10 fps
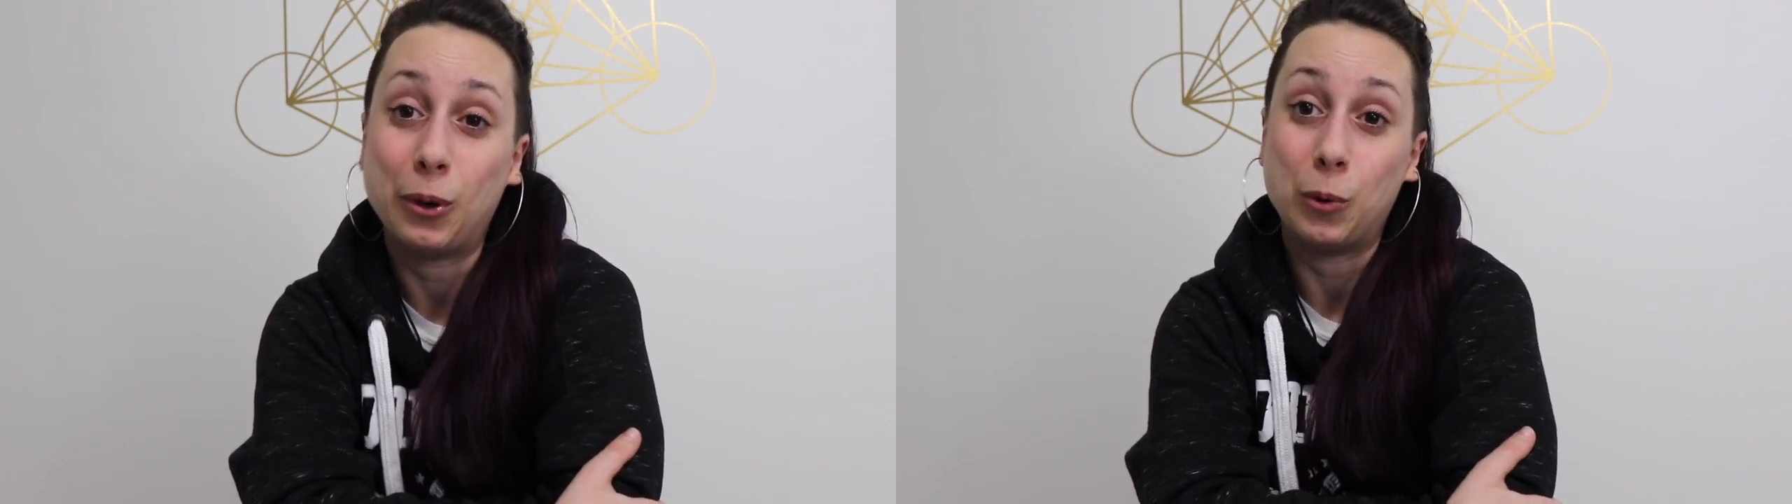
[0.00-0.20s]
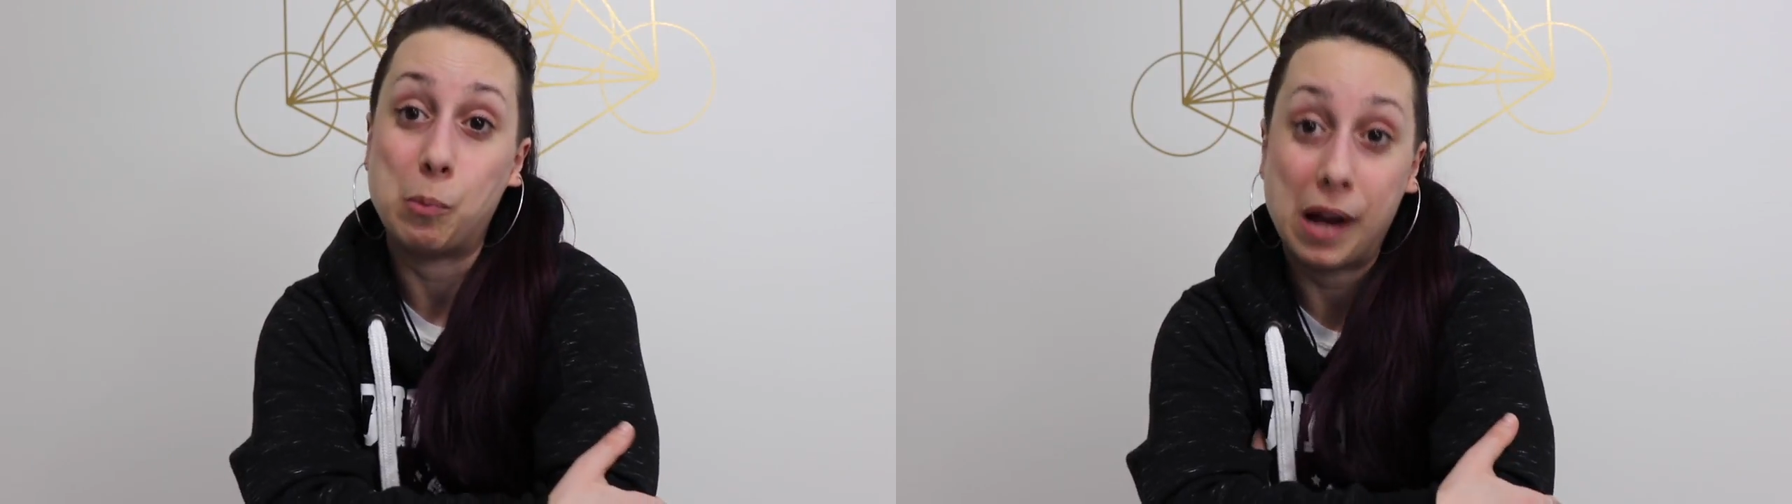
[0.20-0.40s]

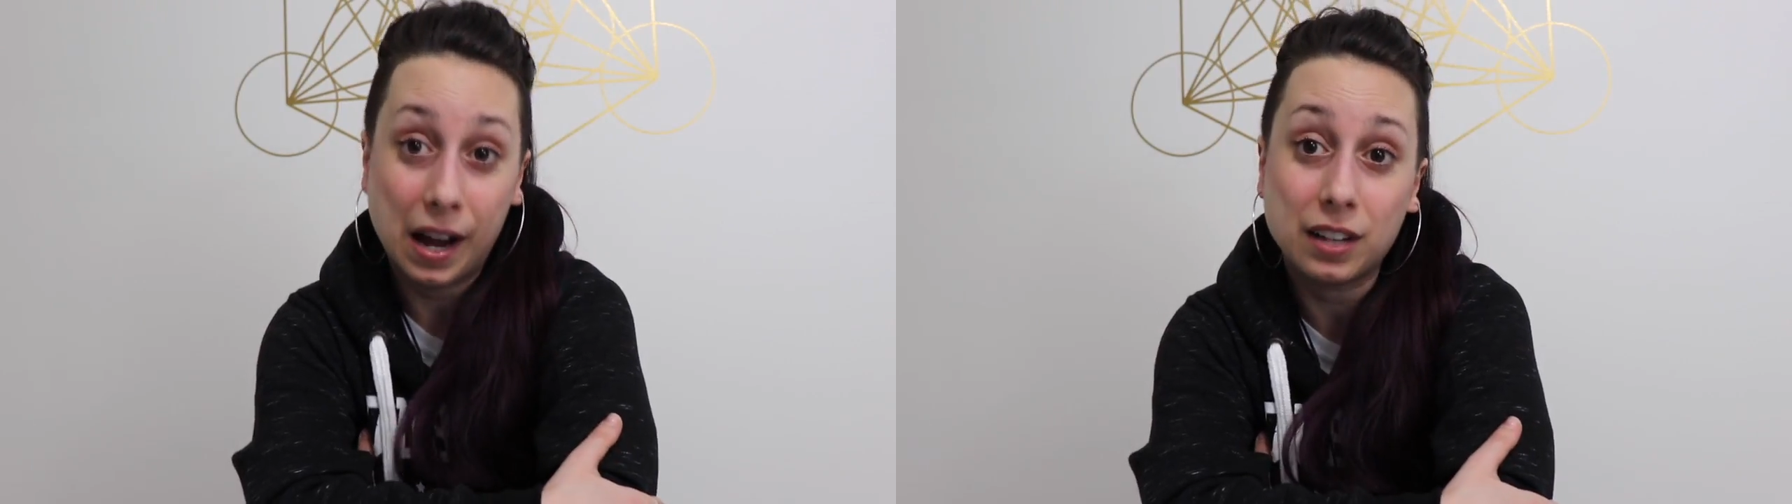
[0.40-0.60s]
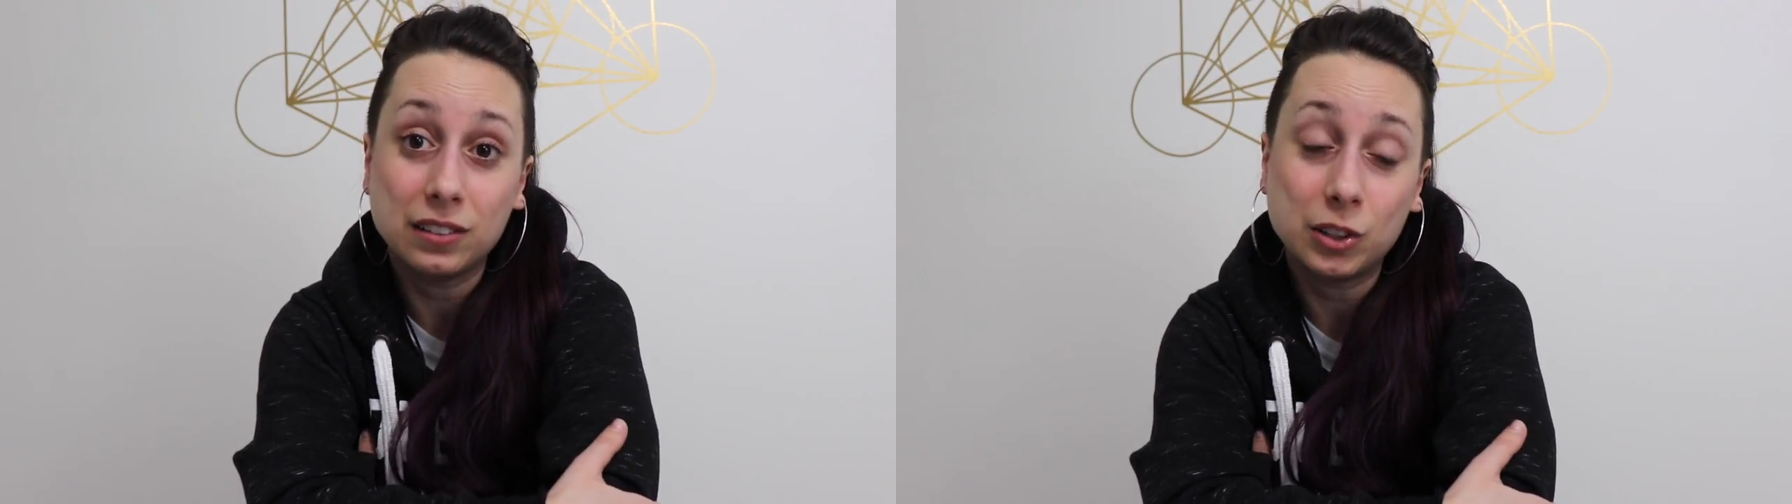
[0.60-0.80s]
pull
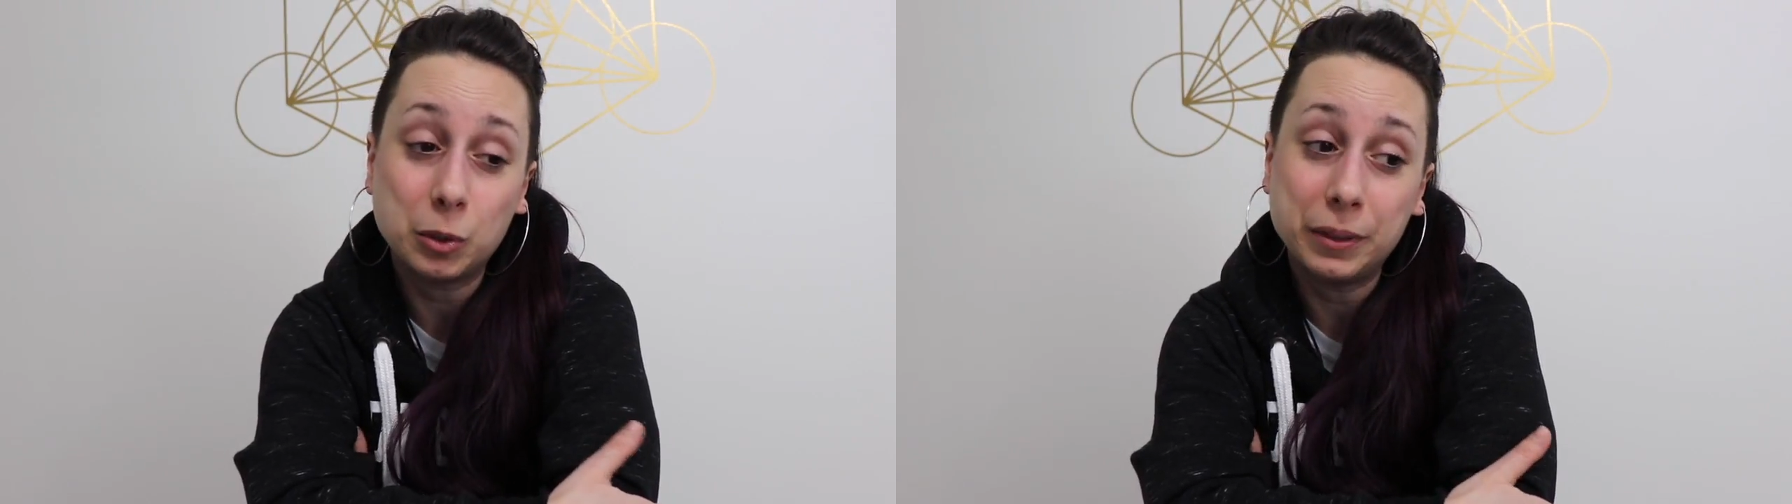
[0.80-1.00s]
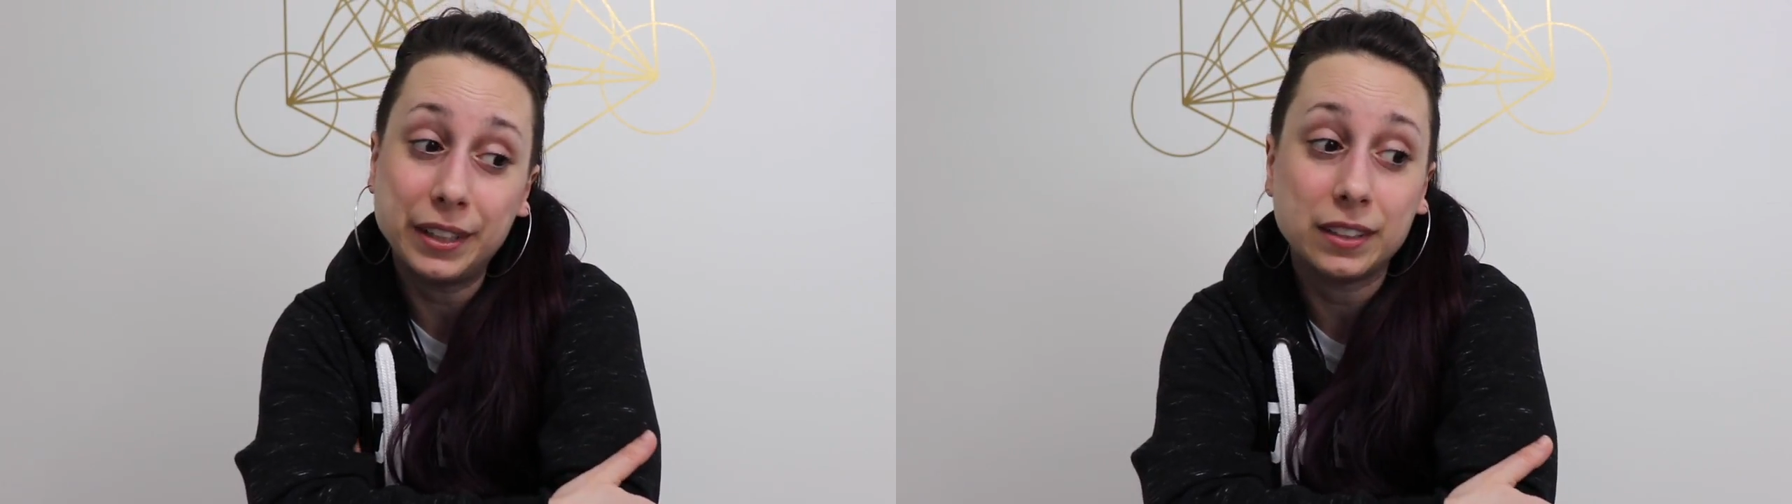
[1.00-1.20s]
back a
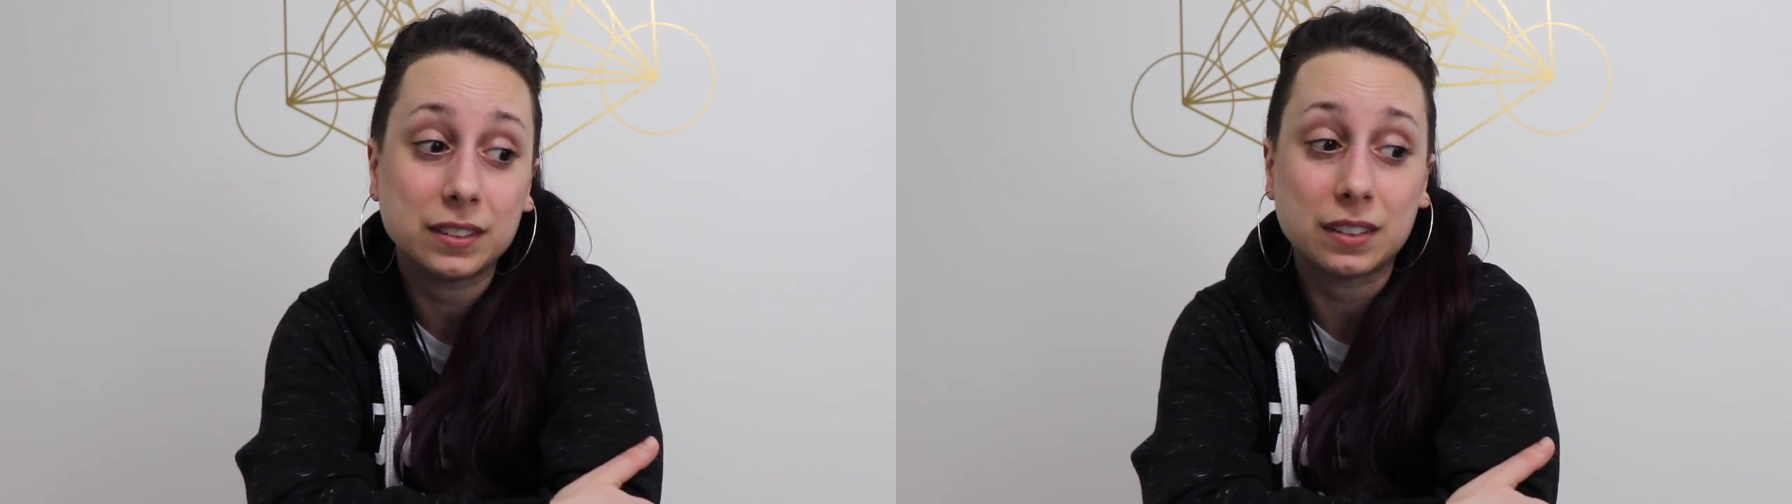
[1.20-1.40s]
little bit,